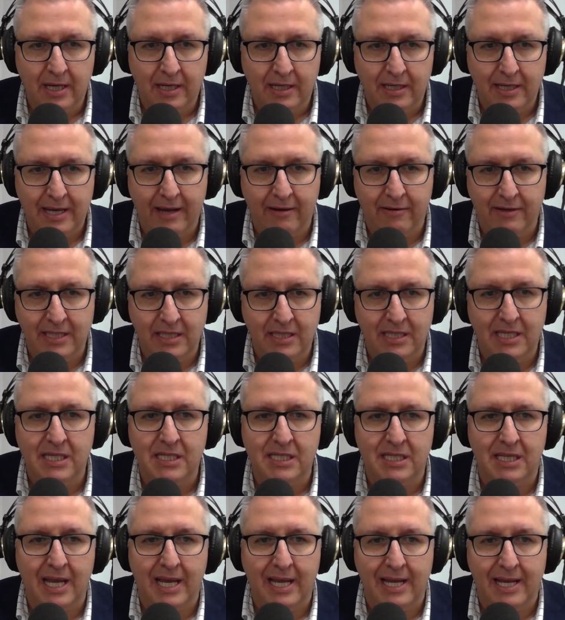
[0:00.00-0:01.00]
Now, in this
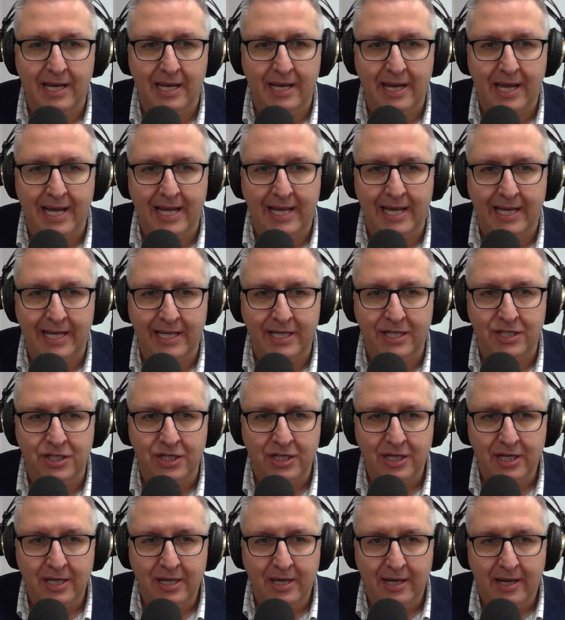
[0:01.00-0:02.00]
day and age,
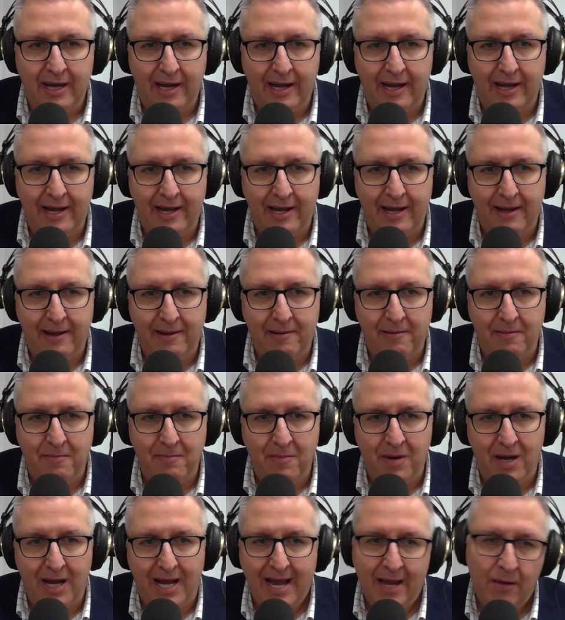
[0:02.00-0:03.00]

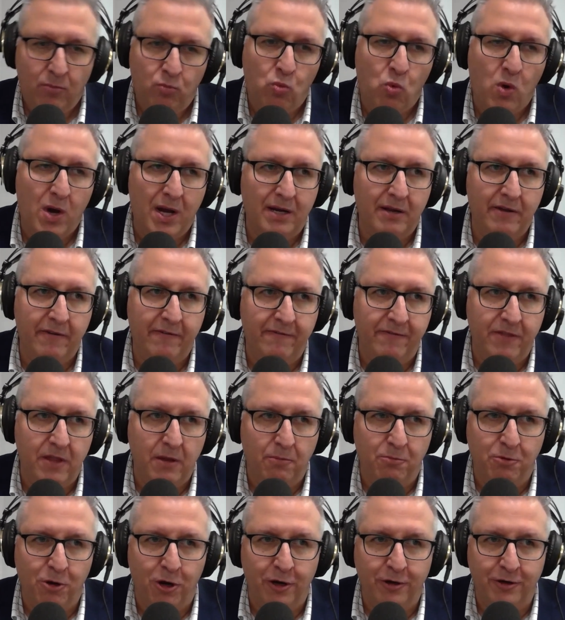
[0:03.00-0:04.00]
I had one of the
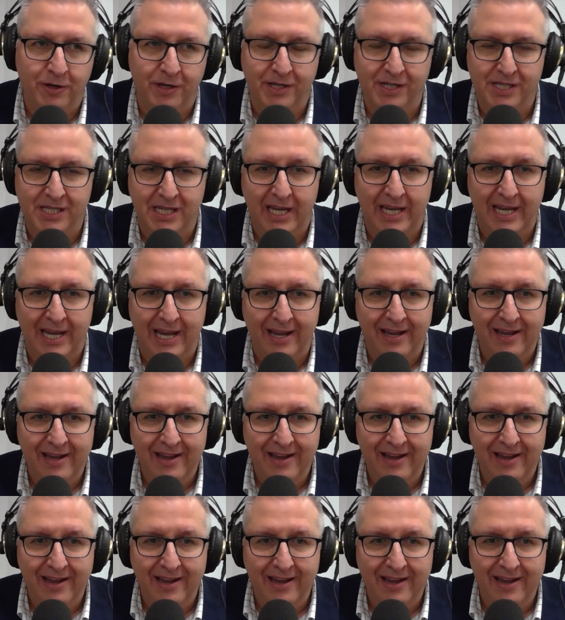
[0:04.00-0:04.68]
brokers here